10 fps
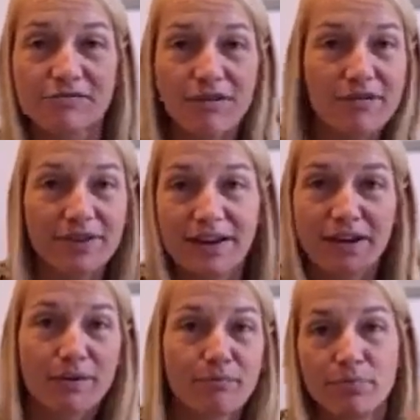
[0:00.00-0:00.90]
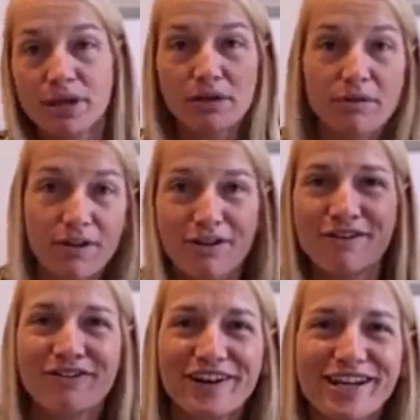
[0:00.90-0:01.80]
throwing their poo all
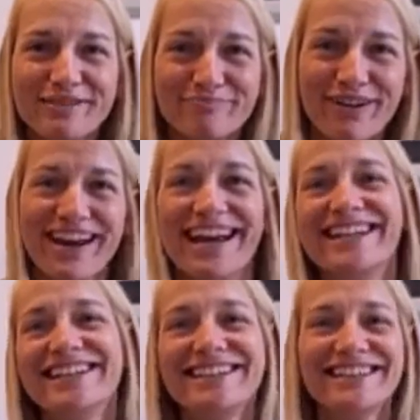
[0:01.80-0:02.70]
over your brain.